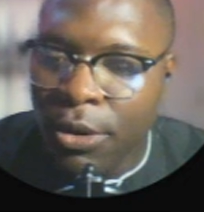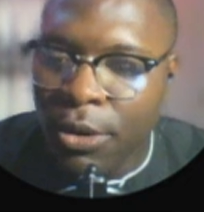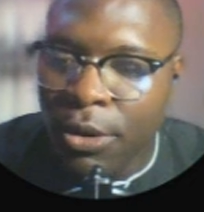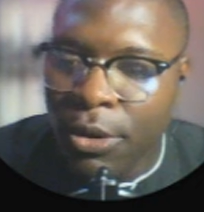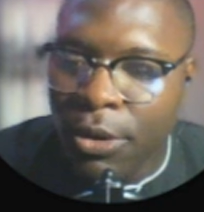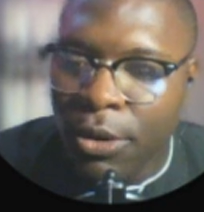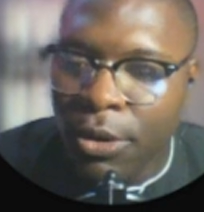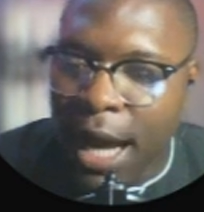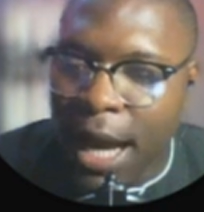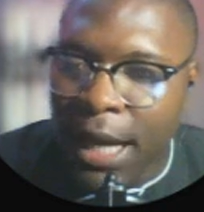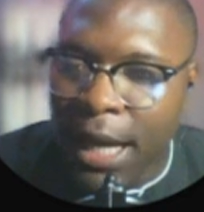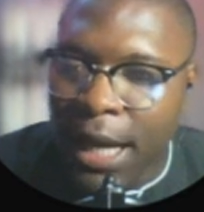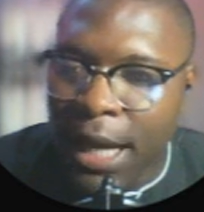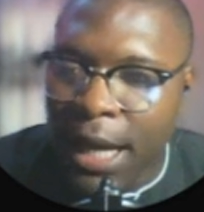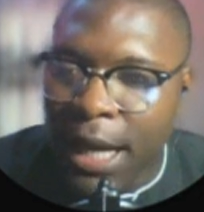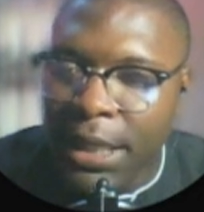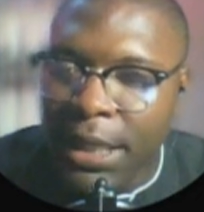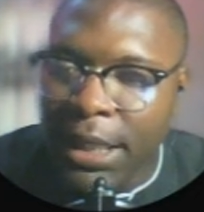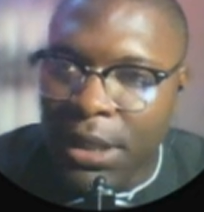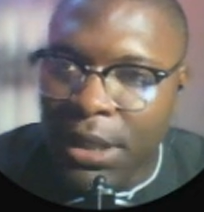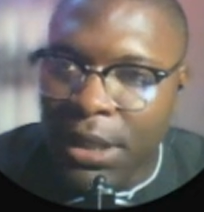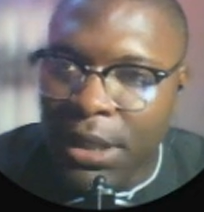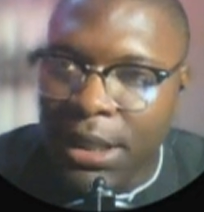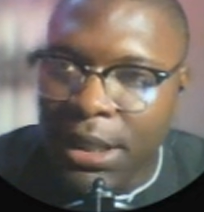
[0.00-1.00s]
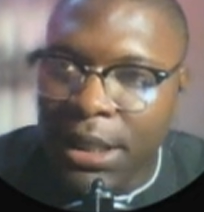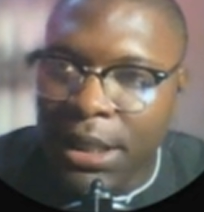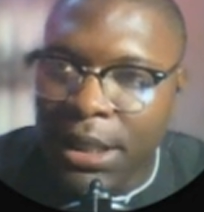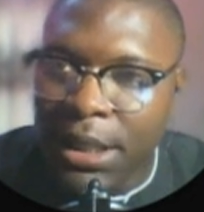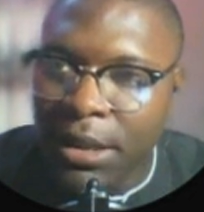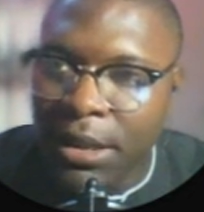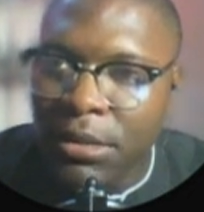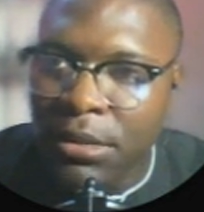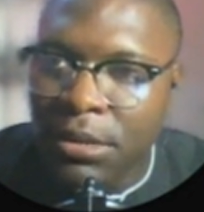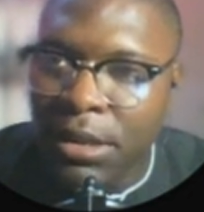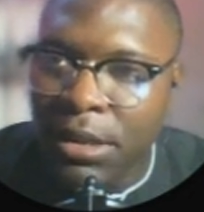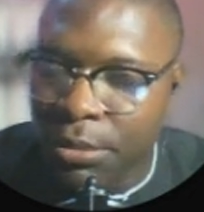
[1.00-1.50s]
can actually kill a
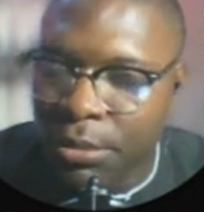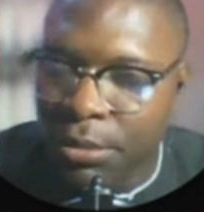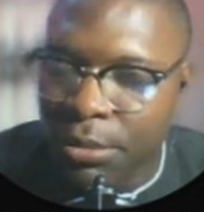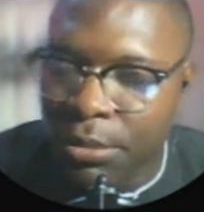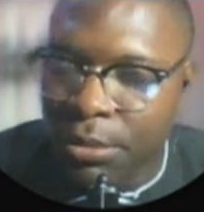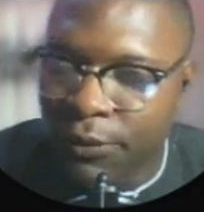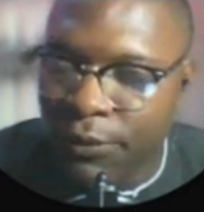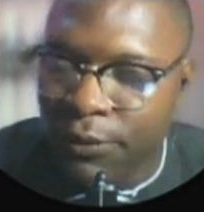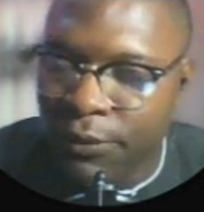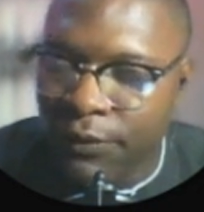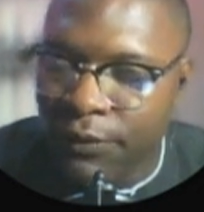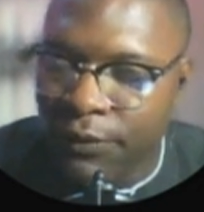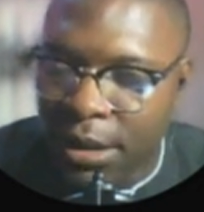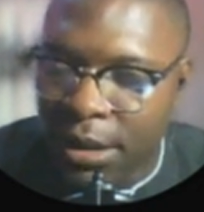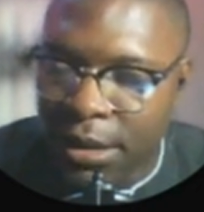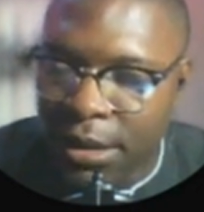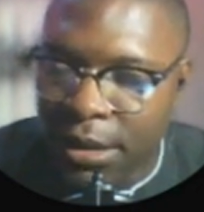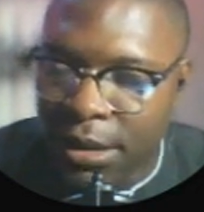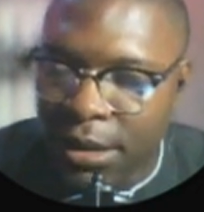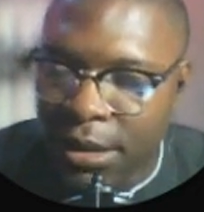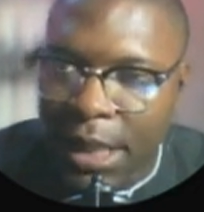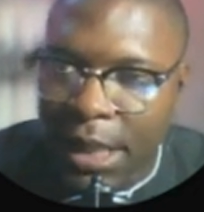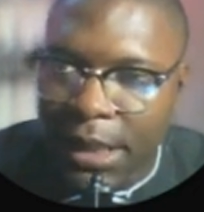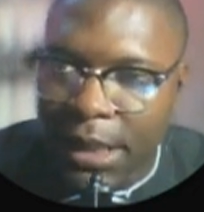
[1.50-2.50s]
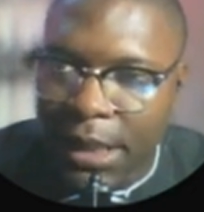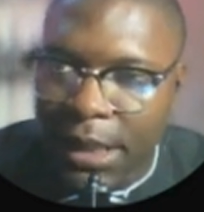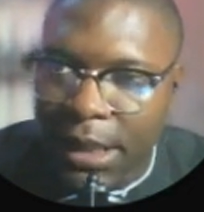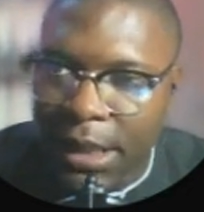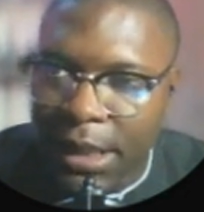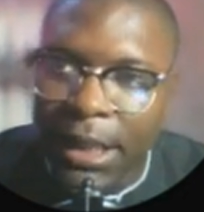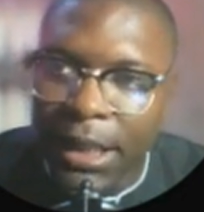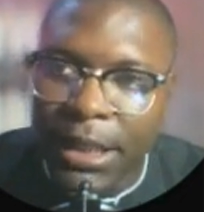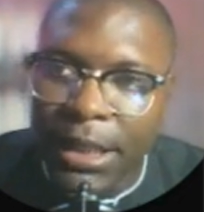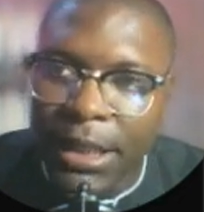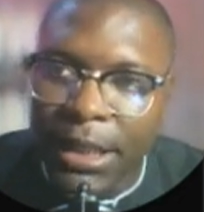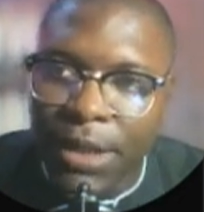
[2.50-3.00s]
buffer I, I can actually
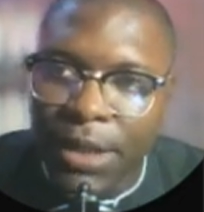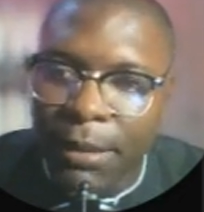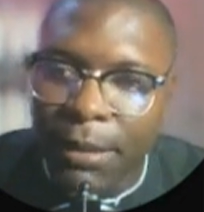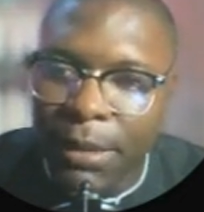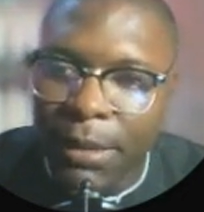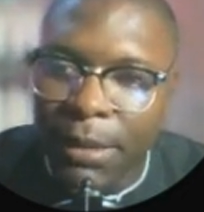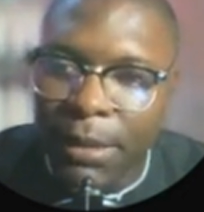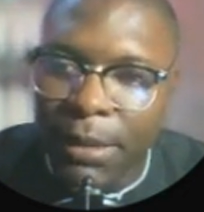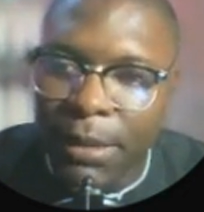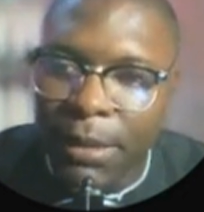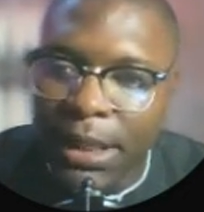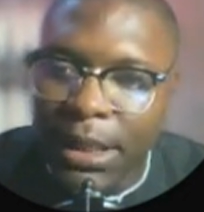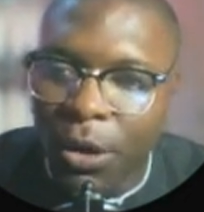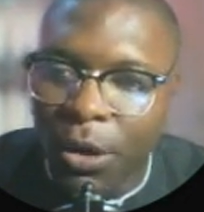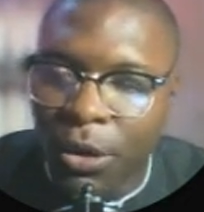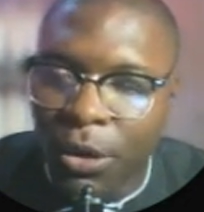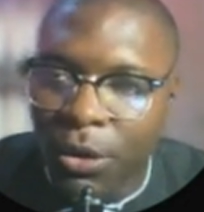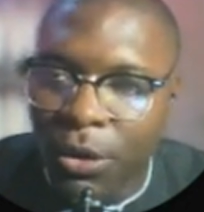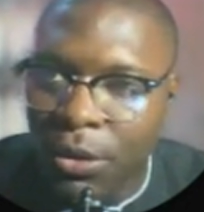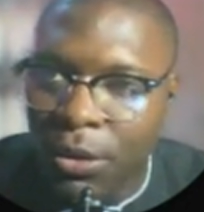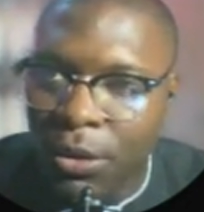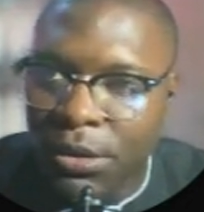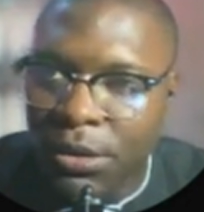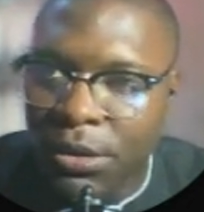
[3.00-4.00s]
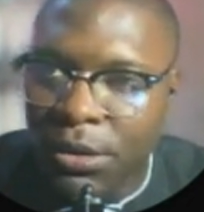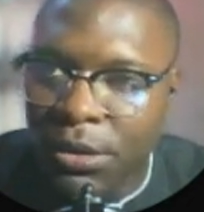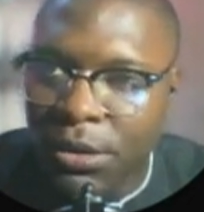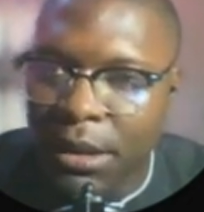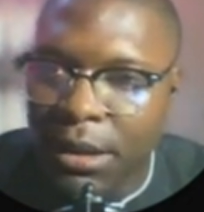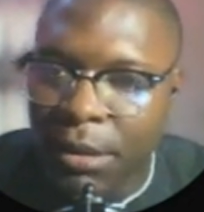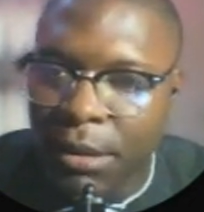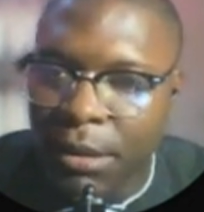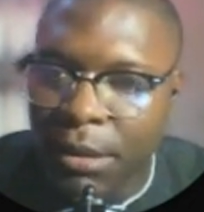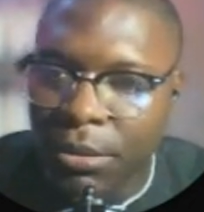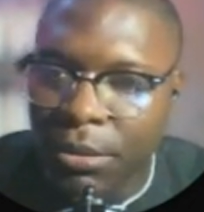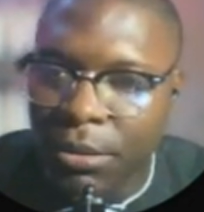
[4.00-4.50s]
terminate or close down a
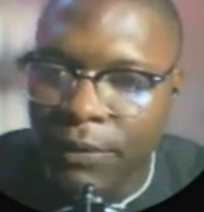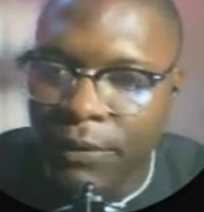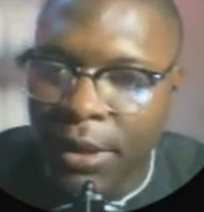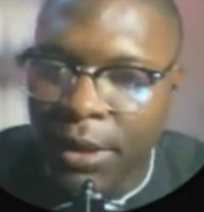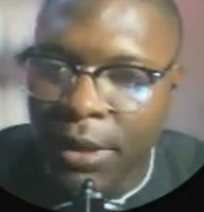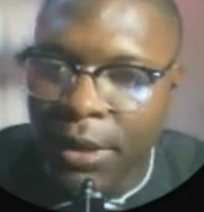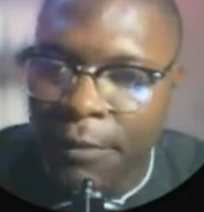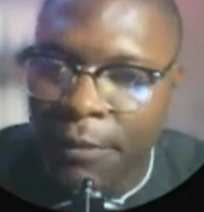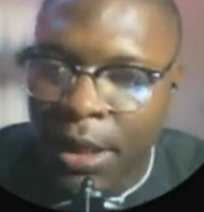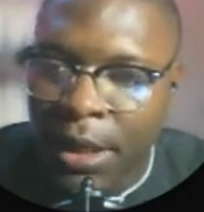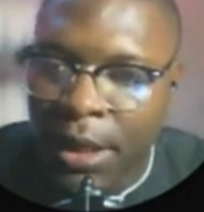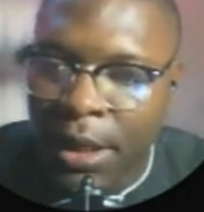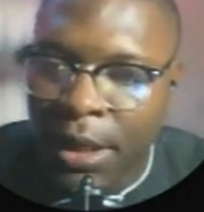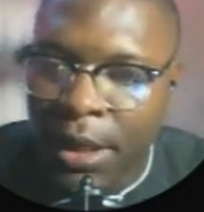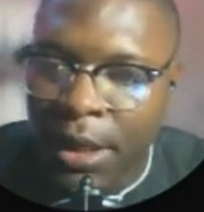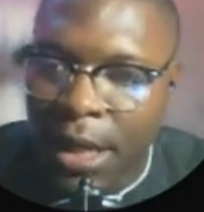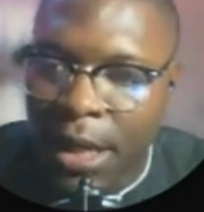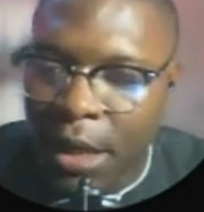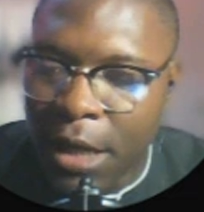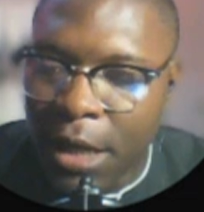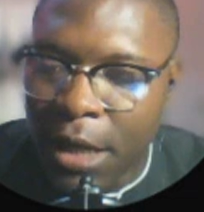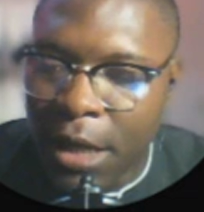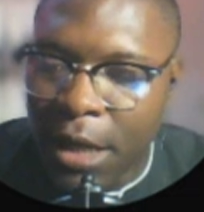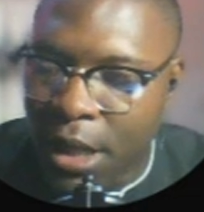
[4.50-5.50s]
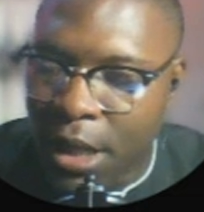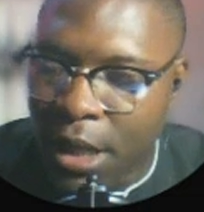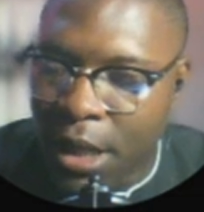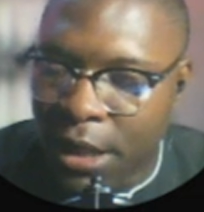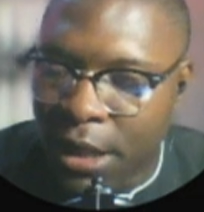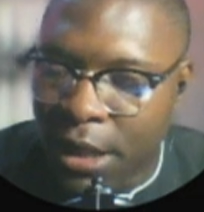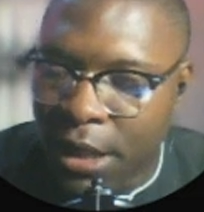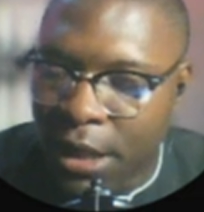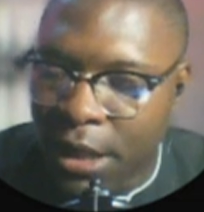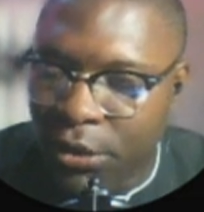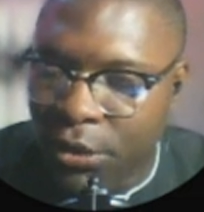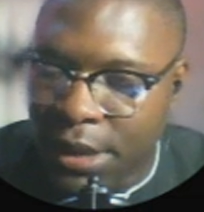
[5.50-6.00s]
buffer and how do I do
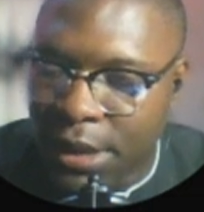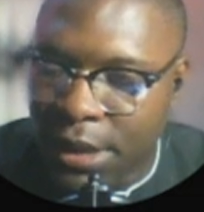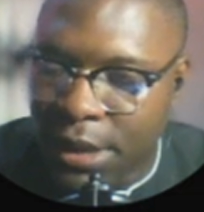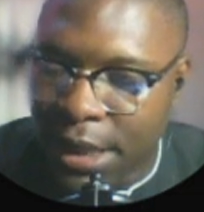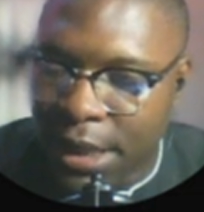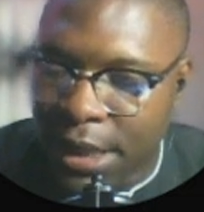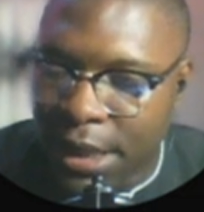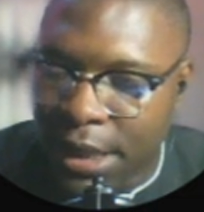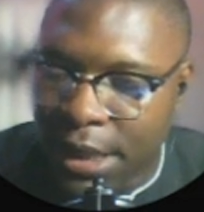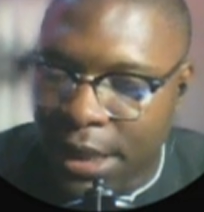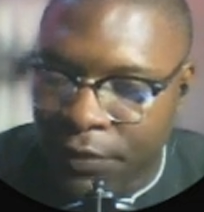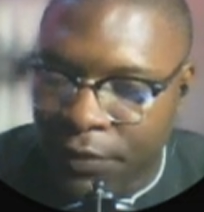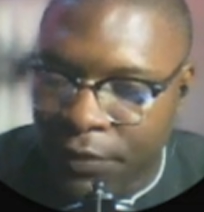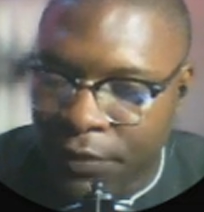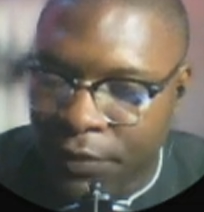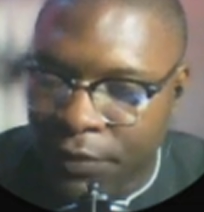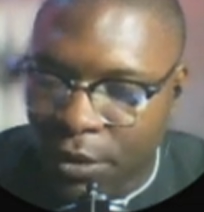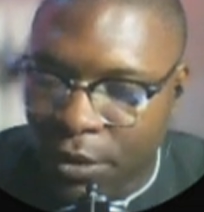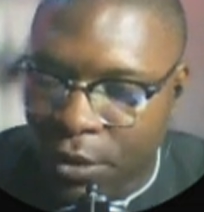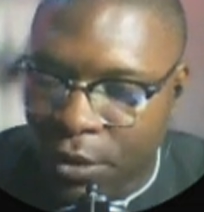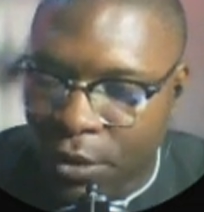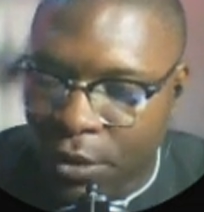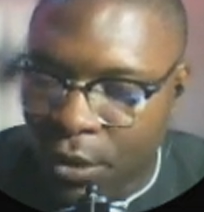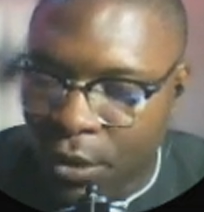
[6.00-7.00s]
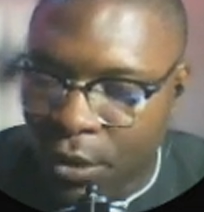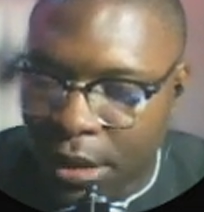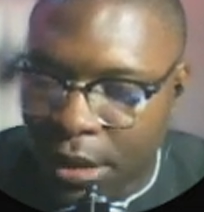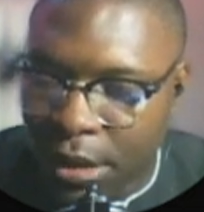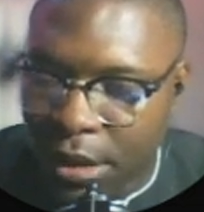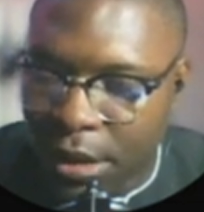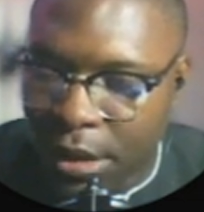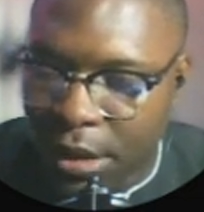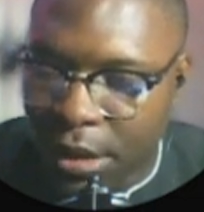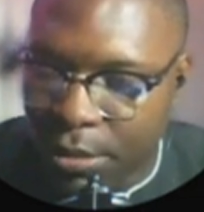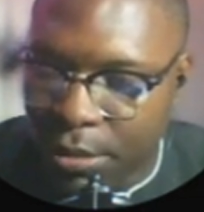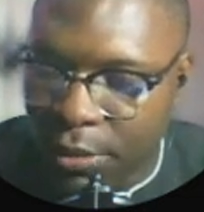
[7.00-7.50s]
that to kill a
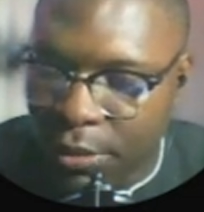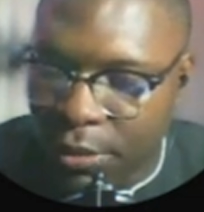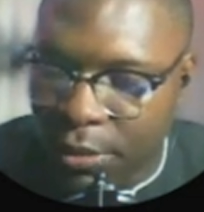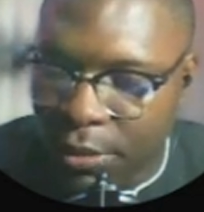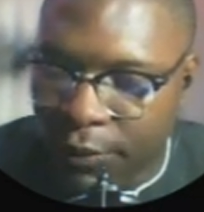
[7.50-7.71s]
buffer